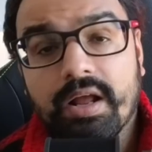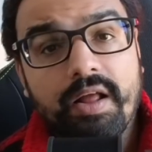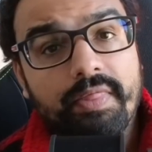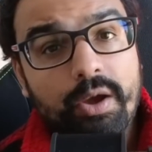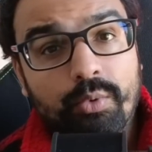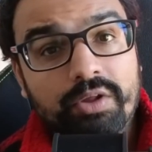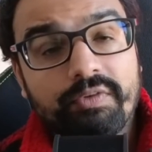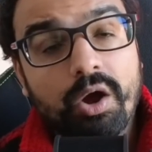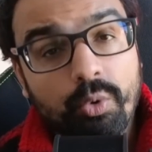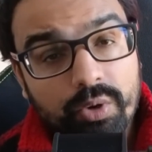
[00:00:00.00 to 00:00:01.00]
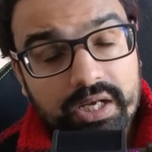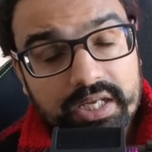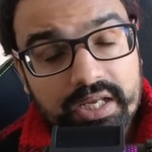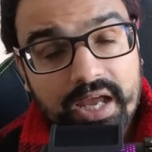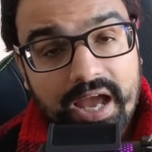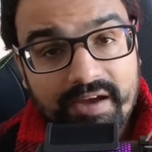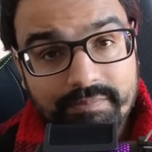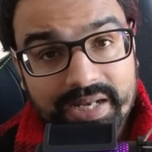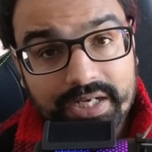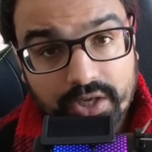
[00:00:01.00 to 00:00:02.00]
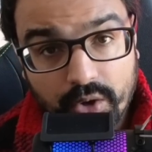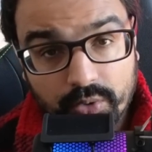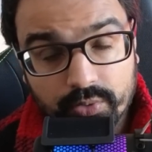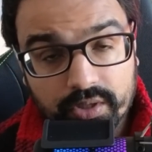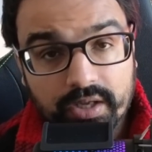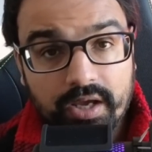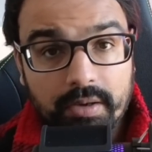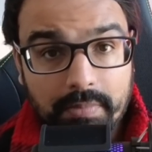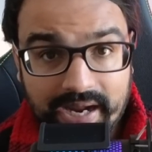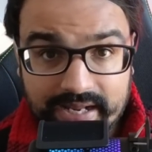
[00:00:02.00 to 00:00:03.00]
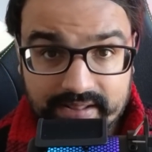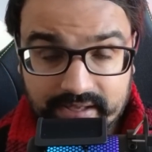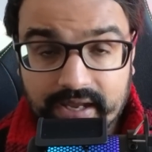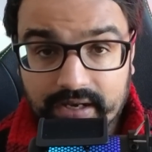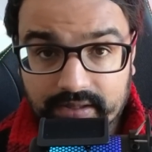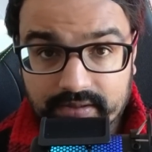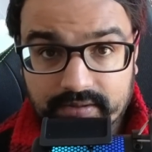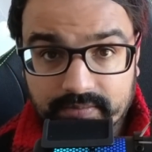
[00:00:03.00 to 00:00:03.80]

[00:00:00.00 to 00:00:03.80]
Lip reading: that would have only have been known by his killers.